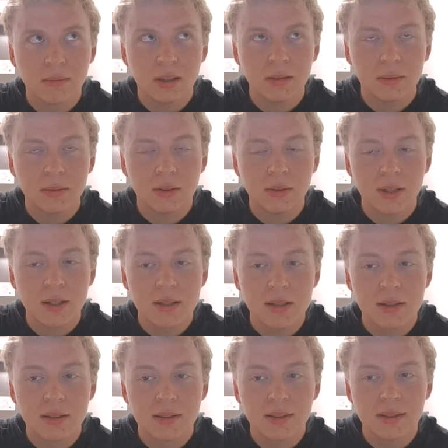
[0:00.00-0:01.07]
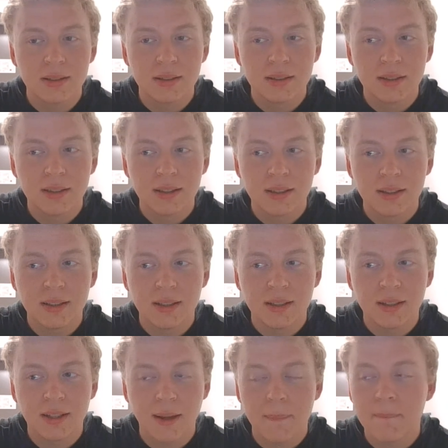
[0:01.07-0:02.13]
Probably 2 days.
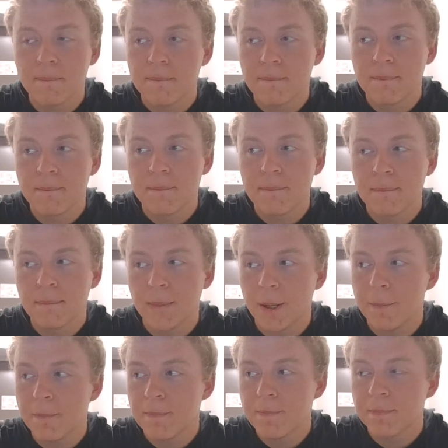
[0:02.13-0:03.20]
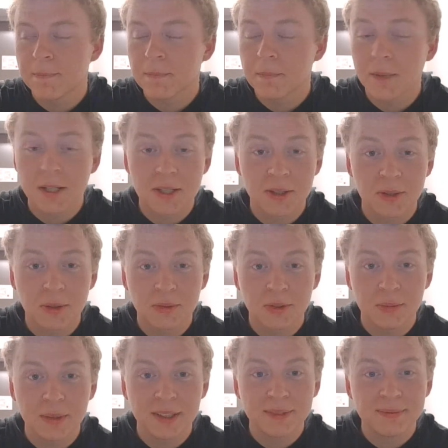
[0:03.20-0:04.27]
Yeah. But that's going to do it
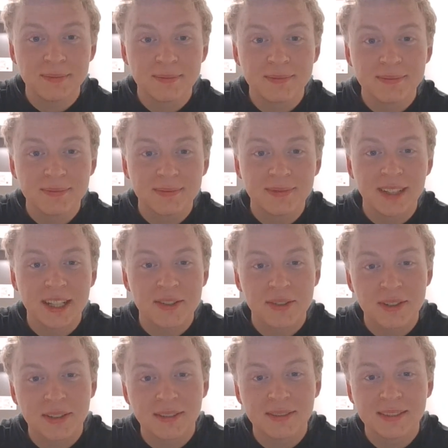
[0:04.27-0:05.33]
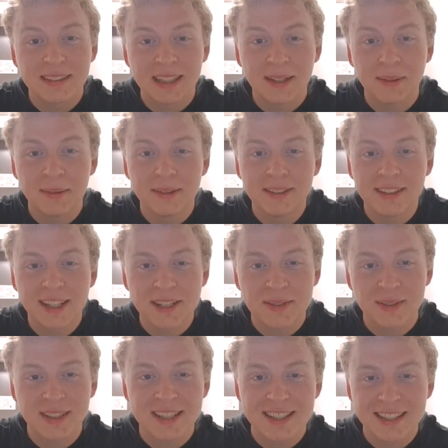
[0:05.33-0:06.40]
for me. Thanks for going. Thanks
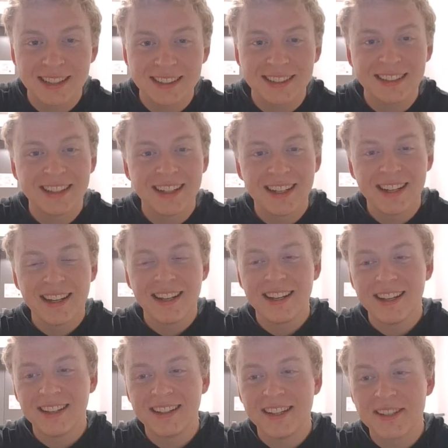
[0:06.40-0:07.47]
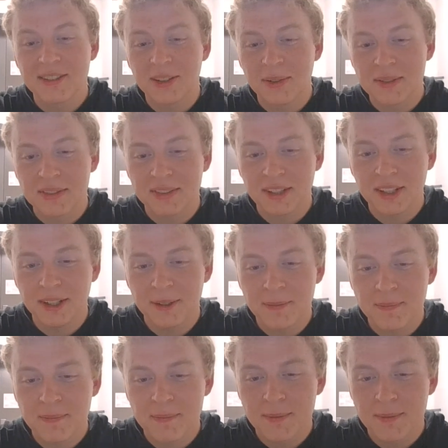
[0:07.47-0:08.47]
for listening. These are always fun to do.